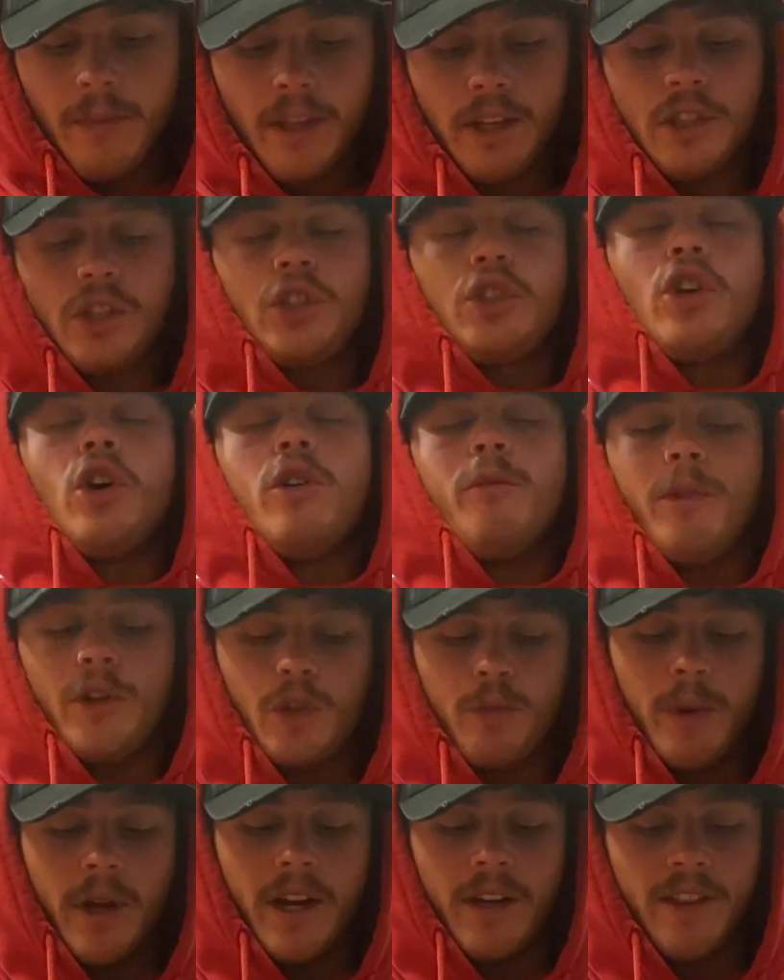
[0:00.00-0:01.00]
So
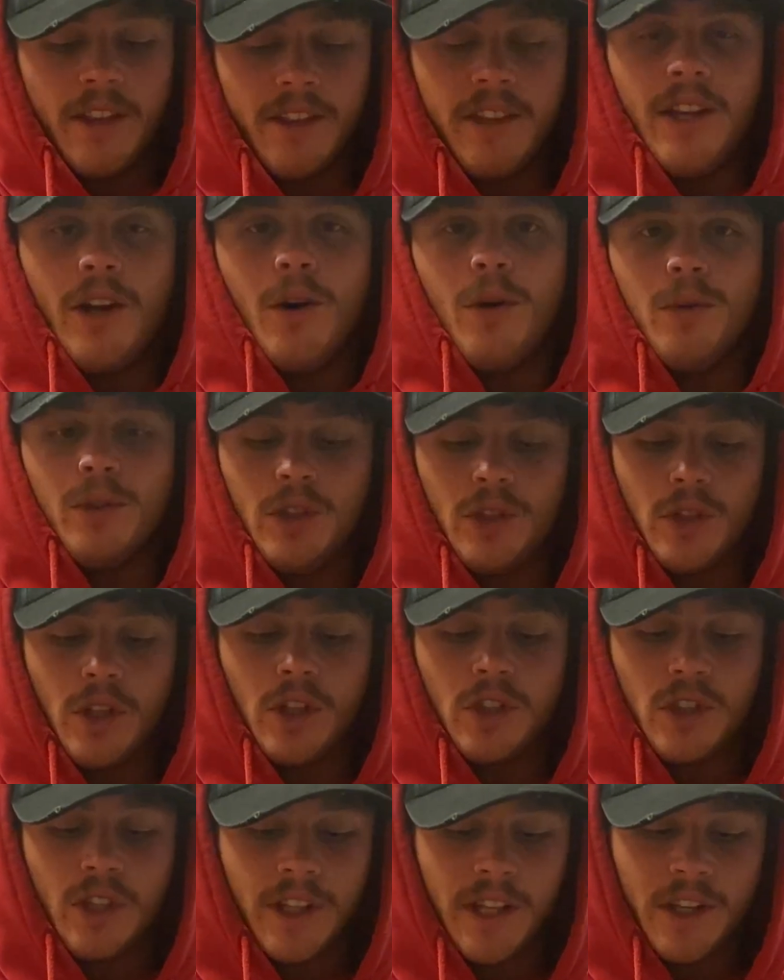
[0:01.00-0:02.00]
much better than the old
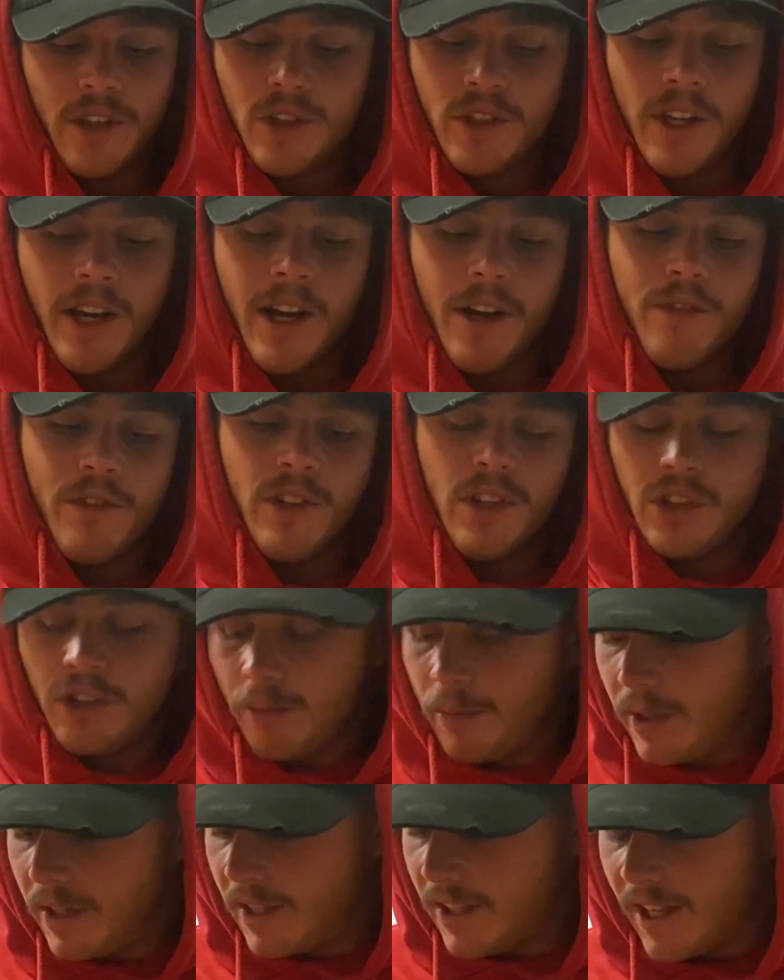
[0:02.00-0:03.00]
desserts that they used to have. They used
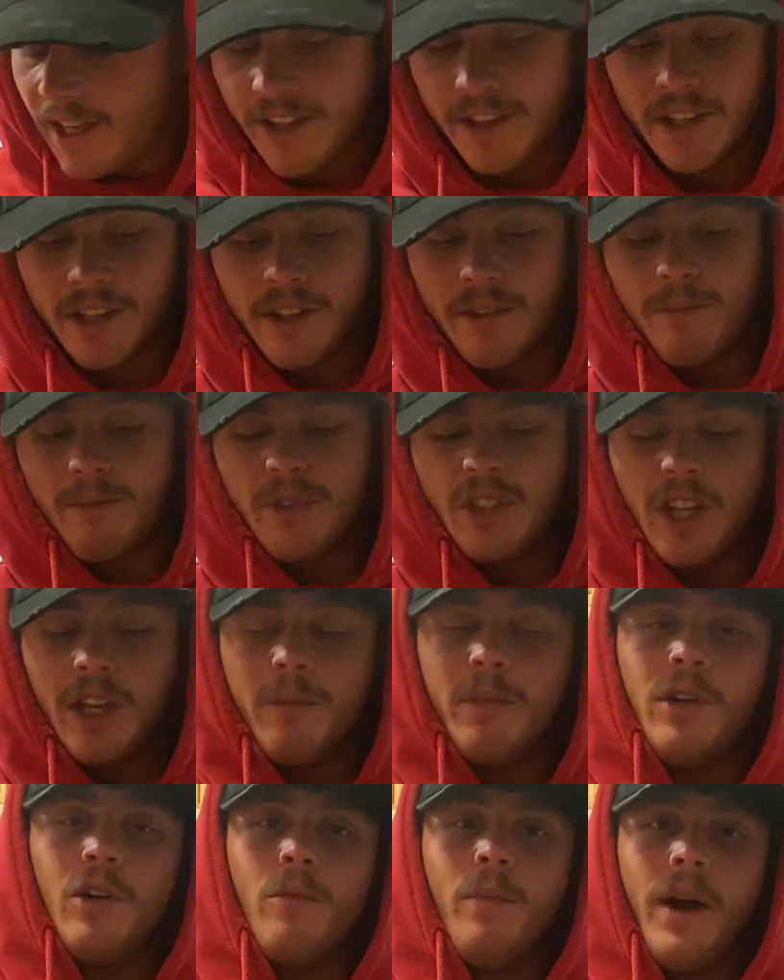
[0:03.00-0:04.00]
to be in the
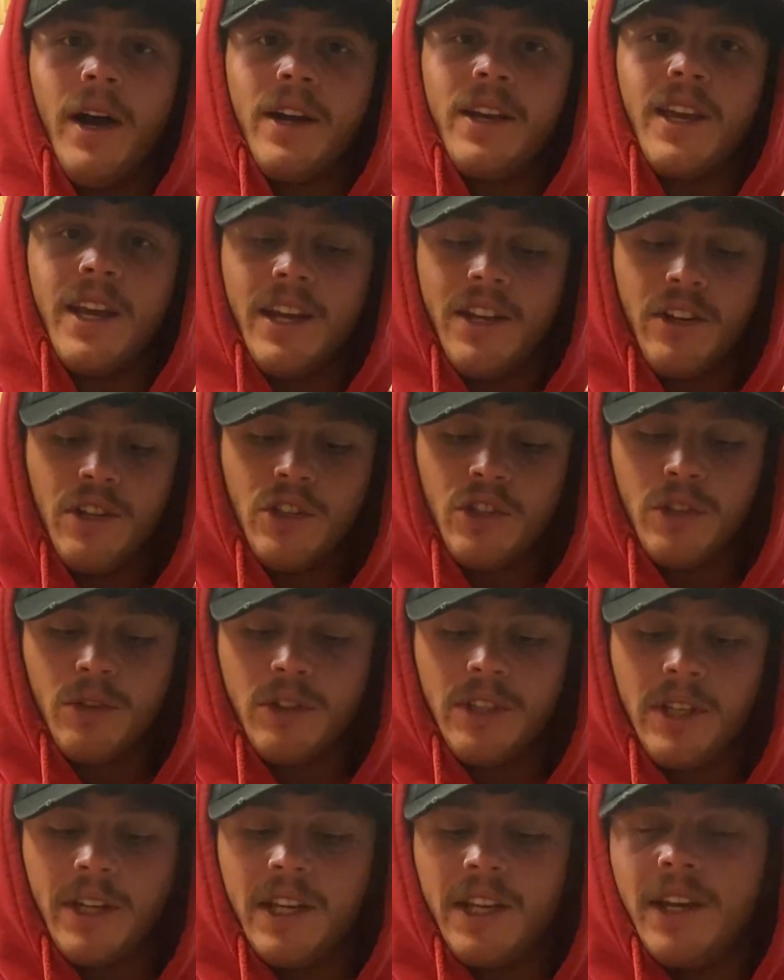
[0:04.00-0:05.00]
same little packet and used to
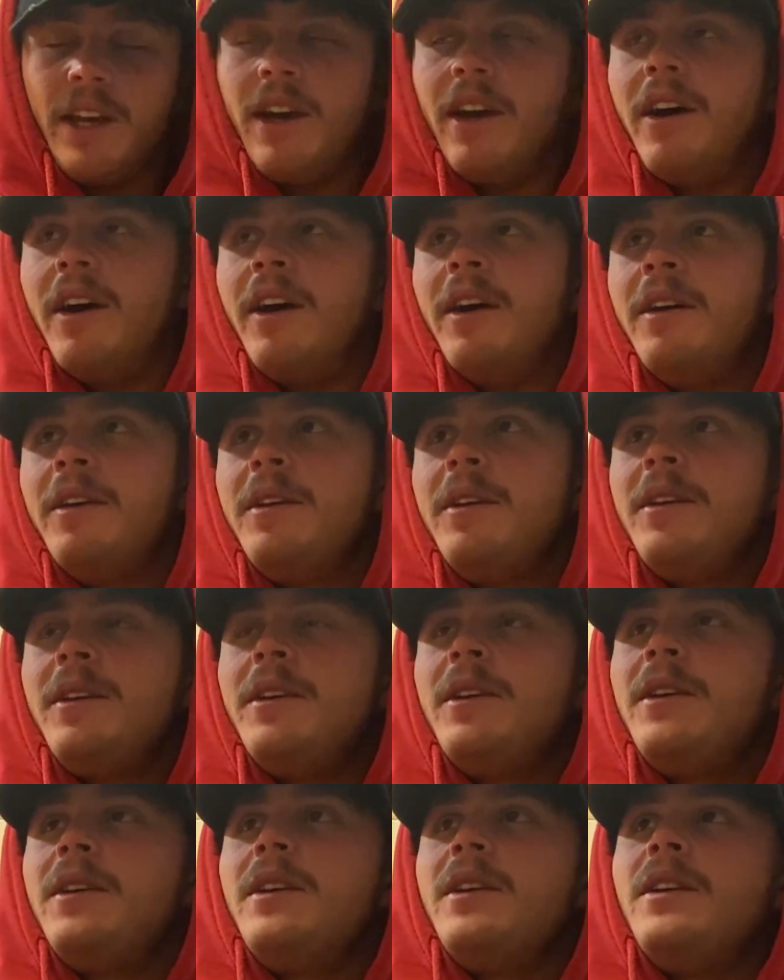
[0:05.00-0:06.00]
say
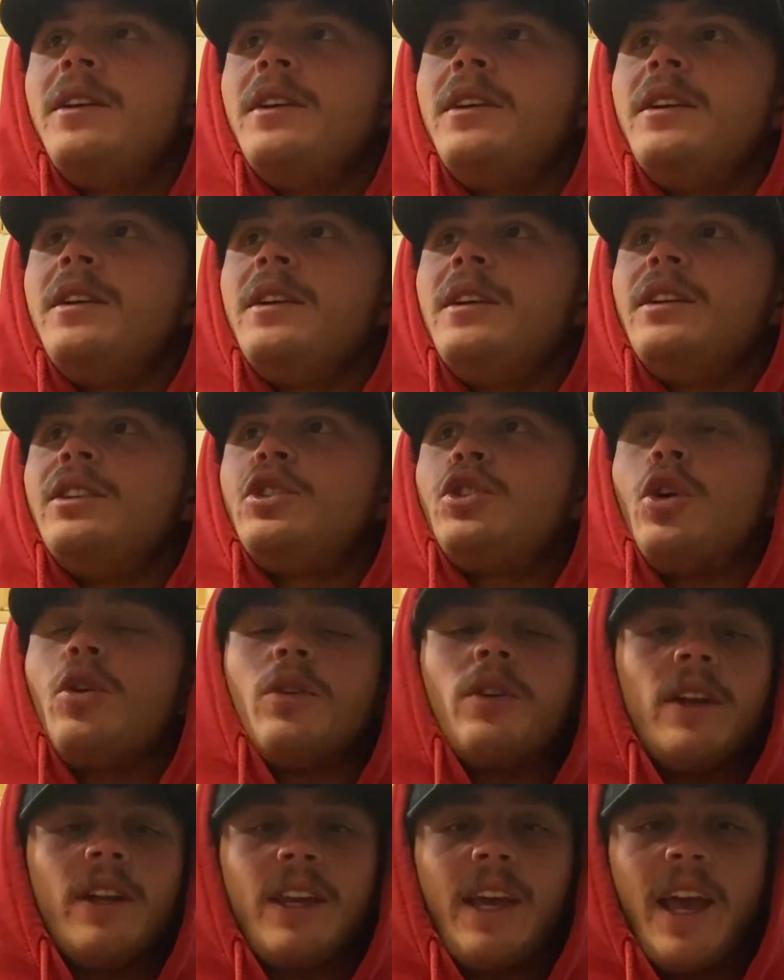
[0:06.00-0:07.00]

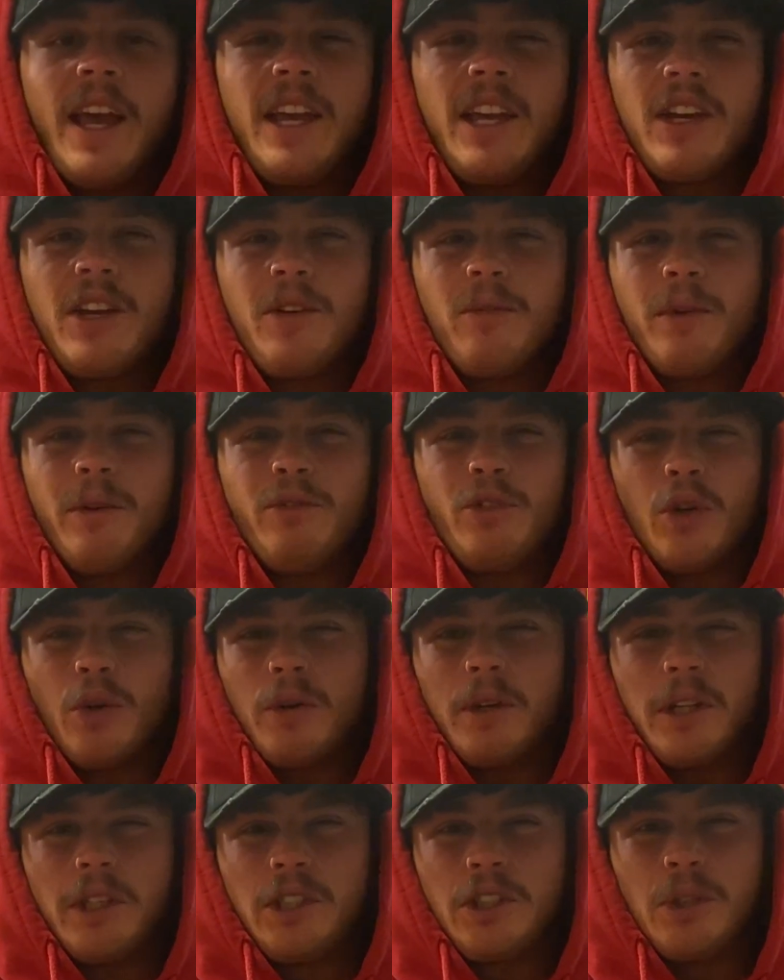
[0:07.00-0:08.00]
chocolate cake with
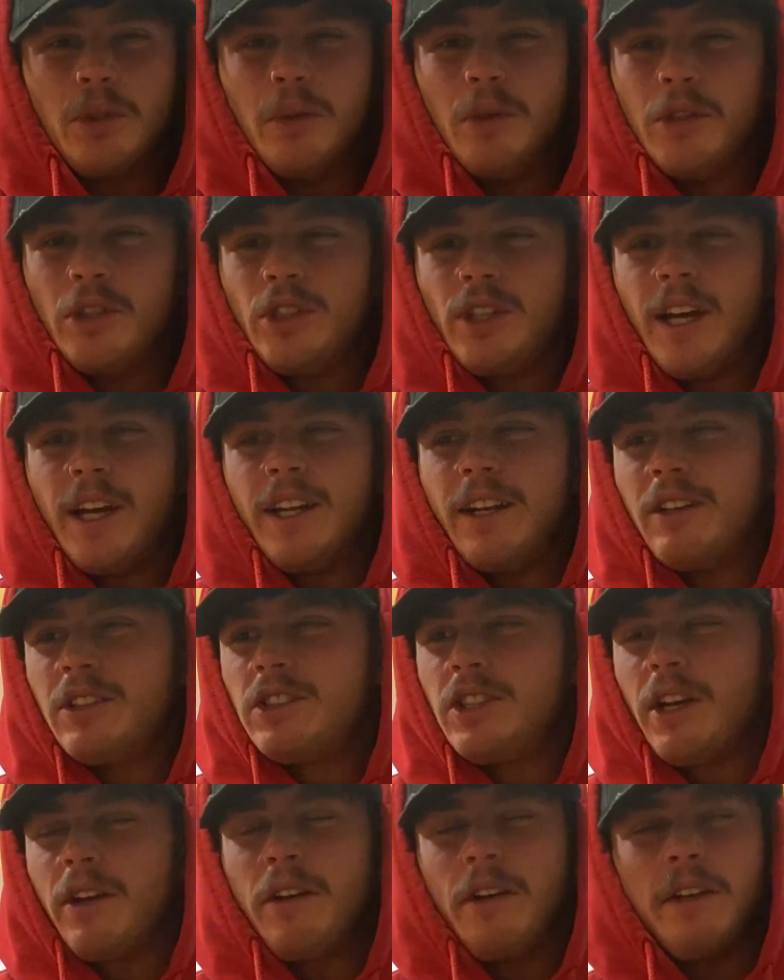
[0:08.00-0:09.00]
chocolate sauce, and I'll
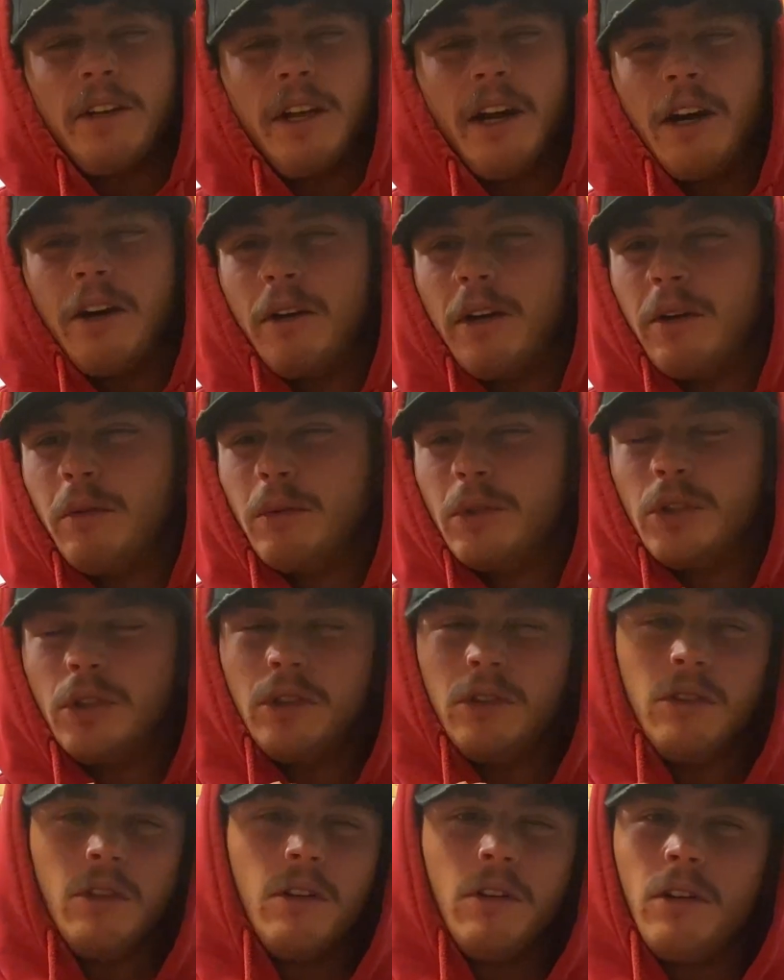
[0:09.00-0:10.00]
tell you now, it was
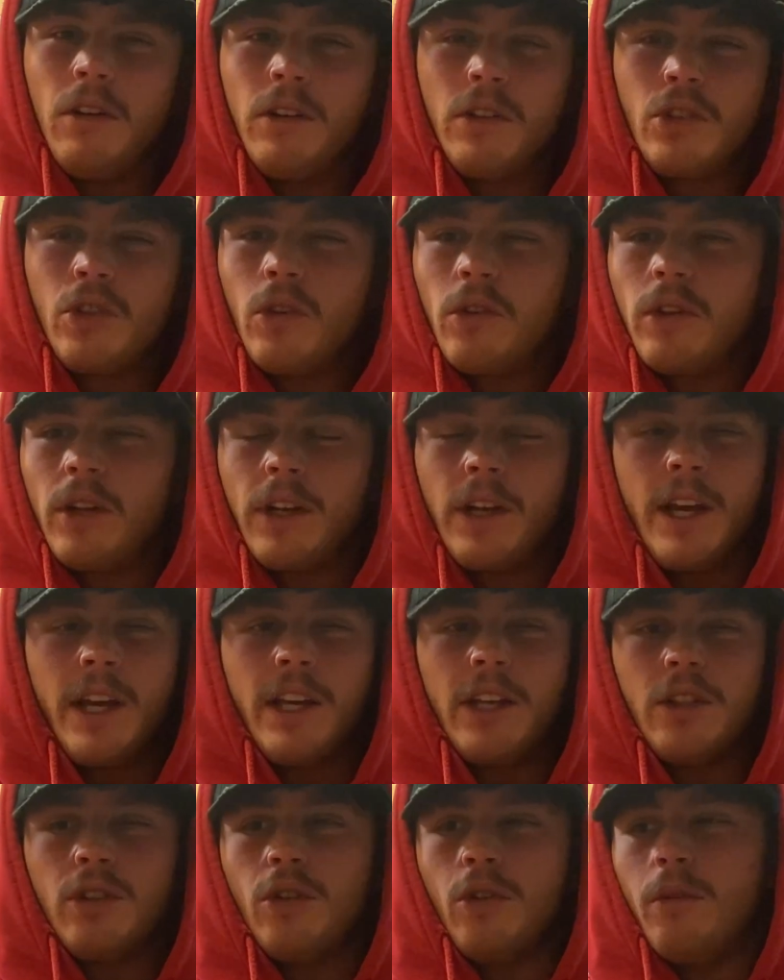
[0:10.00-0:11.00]
not like chocolate
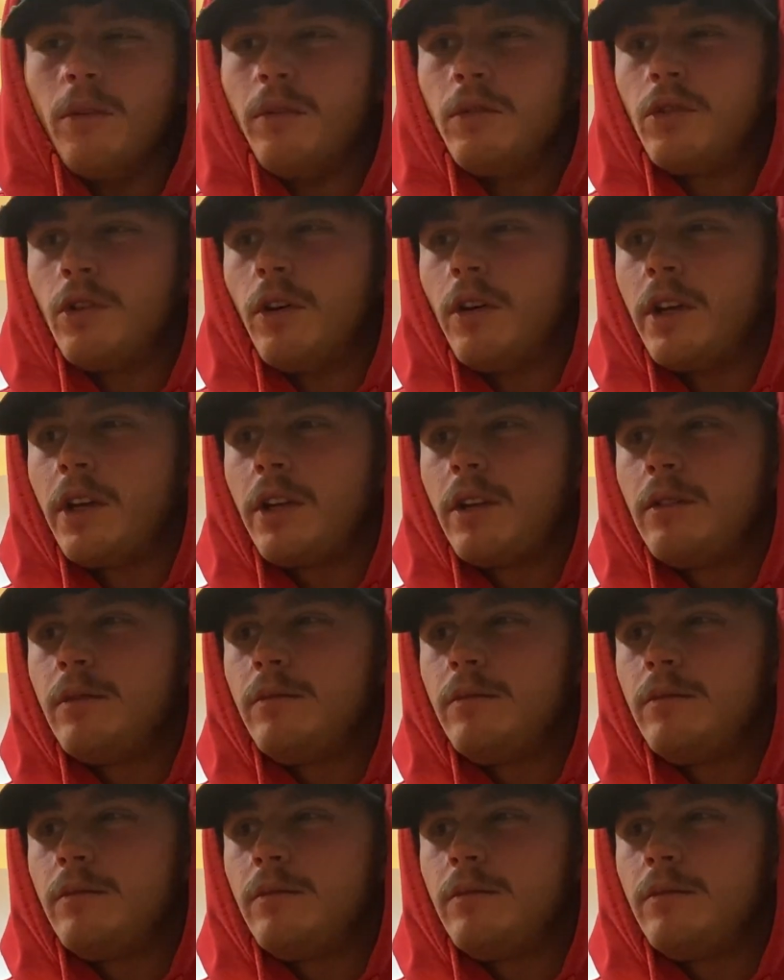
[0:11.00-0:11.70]
cake at all. It was like